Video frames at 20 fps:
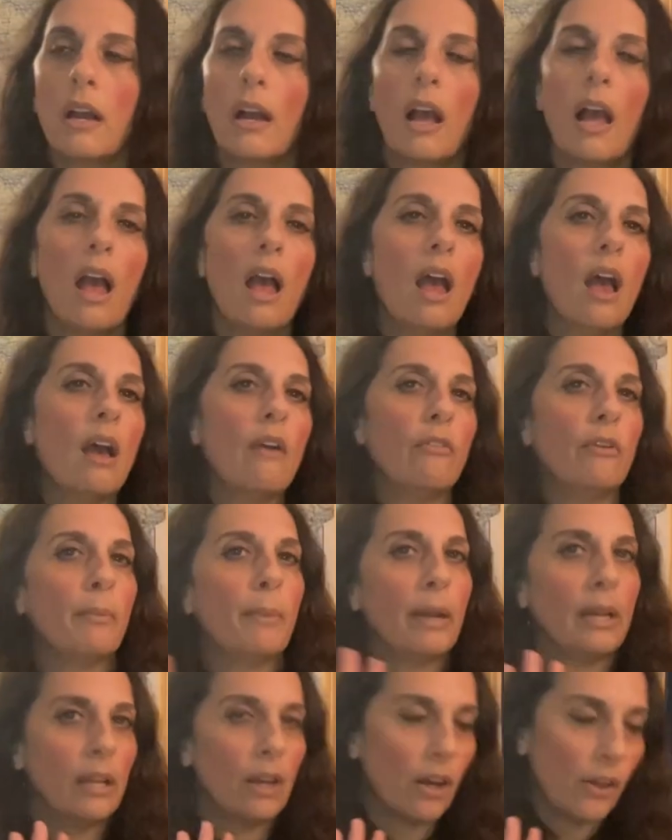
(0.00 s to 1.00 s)

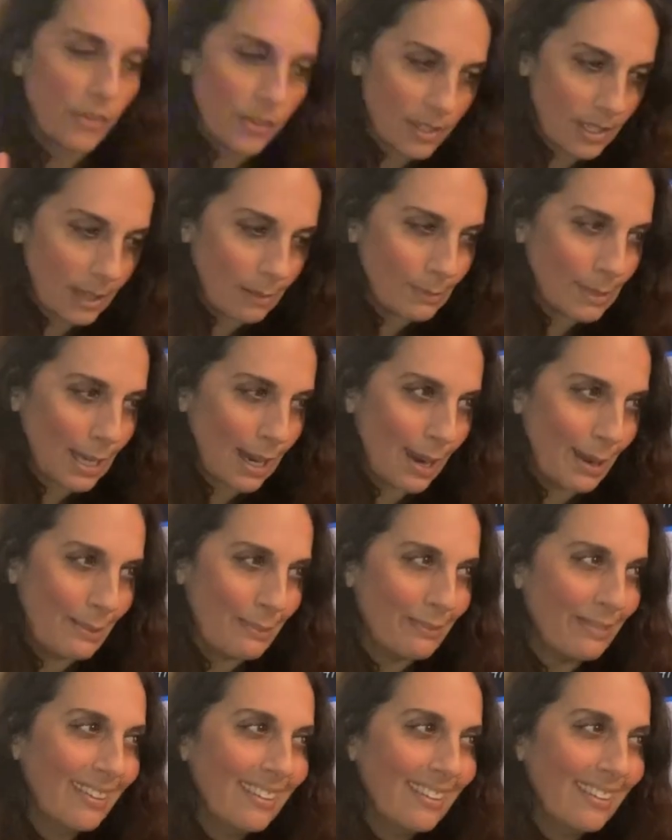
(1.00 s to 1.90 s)
everybody all at the same time.